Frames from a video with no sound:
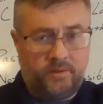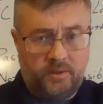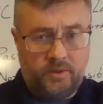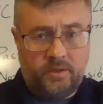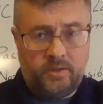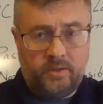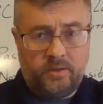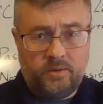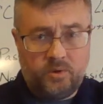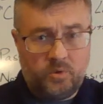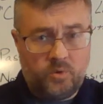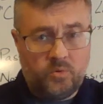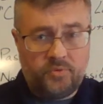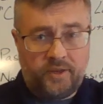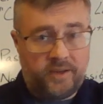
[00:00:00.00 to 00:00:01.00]
in the
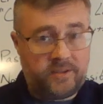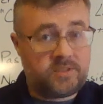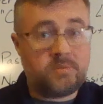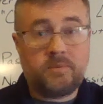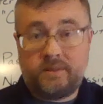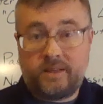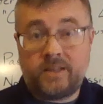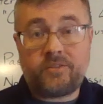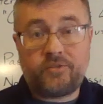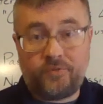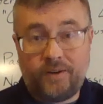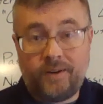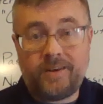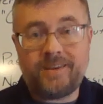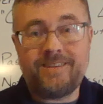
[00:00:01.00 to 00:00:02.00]
Old Testament, that's
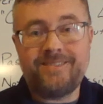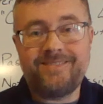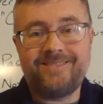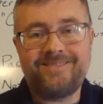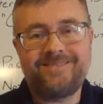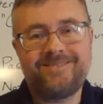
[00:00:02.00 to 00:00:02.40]
fine.